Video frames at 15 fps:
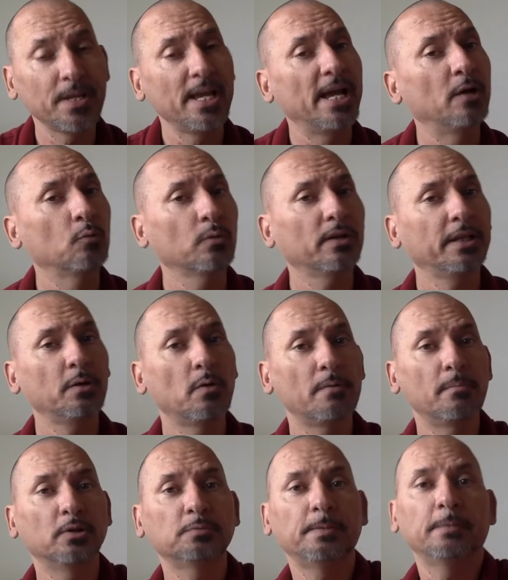And really what
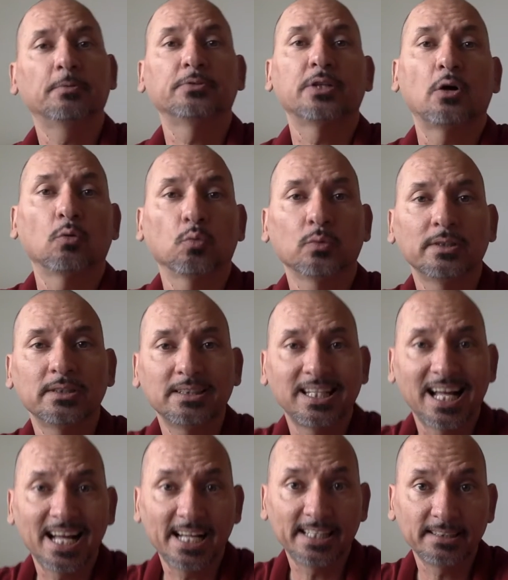most people don't
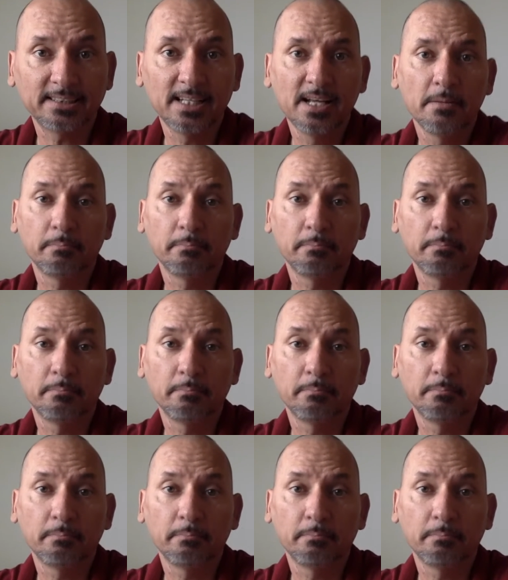realize,